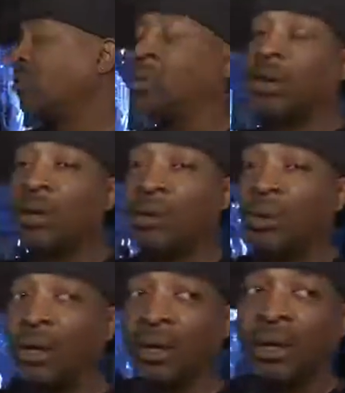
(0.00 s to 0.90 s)
has me
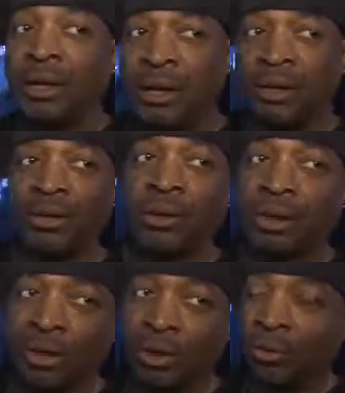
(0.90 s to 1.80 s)
included in it. And so he
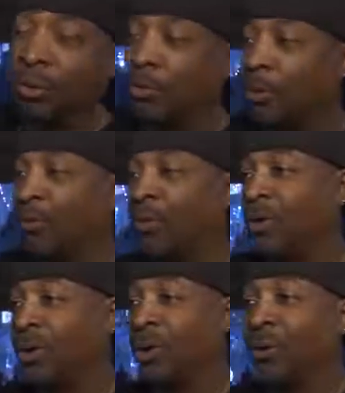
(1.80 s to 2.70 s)
thought it would be perfect
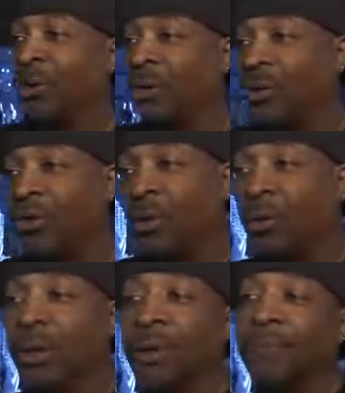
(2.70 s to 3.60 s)
to close out the show
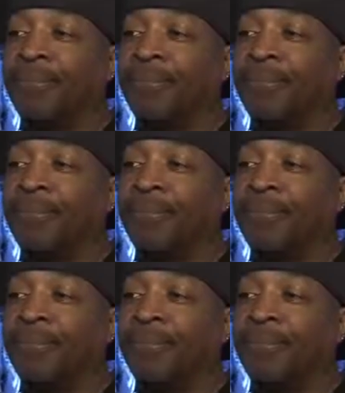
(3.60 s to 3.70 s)
with.